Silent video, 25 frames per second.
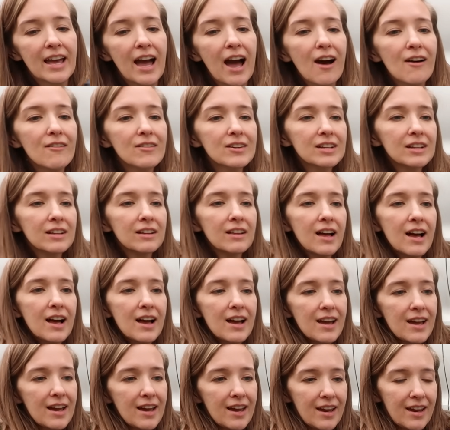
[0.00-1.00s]
Calvin
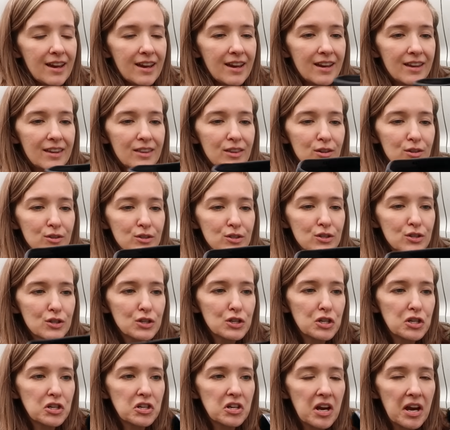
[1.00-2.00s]
Klein. Those are
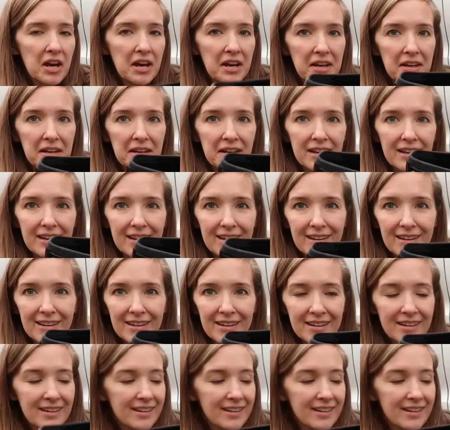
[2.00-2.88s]
shiny.